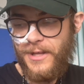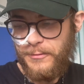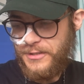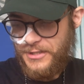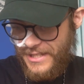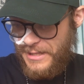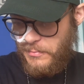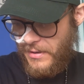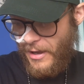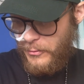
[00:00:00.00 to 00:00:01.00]
I was asleep.
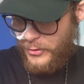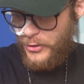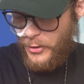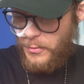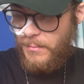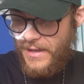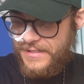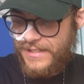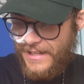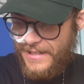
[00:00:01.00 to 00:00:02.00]
I was due the
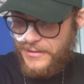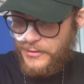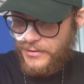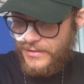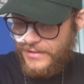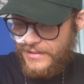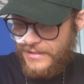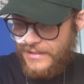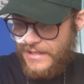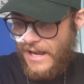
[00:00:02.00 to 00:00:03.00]
medication,
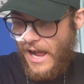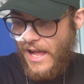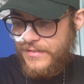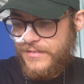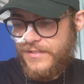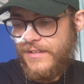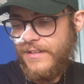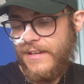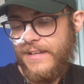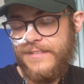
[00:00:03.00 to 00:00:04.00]
and
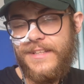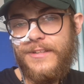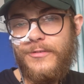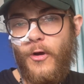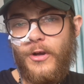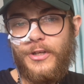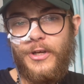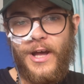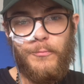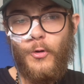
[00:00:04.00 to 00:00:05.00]
it did not occur.
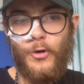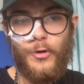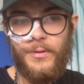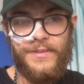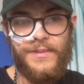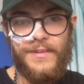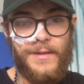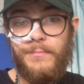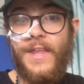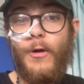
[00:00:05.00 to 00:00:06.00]
I woke up and
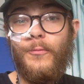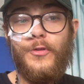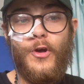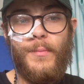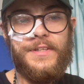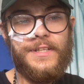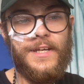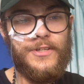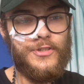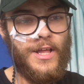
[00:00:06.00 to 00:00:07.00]
now no
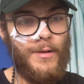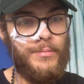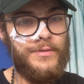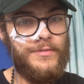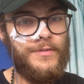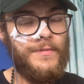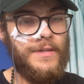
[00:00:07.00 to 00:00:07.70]
medication happened.